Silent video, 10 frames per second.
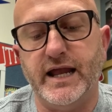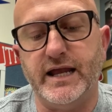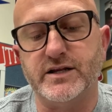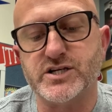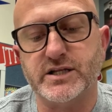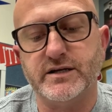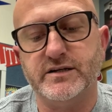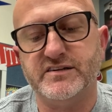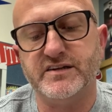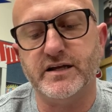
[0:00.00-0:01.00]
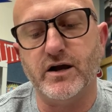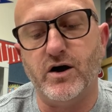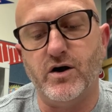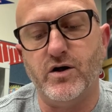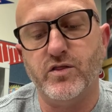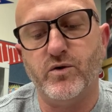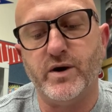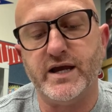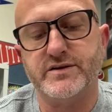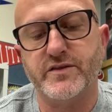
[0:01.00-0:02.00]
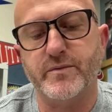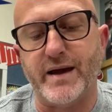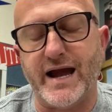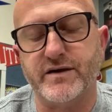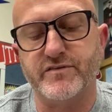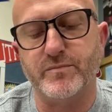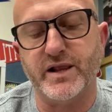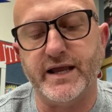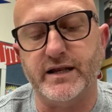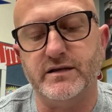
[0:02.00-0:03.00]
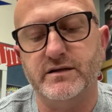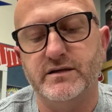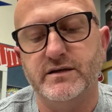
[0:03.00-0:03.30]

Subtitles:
Angela could see all the way to the back of the plane,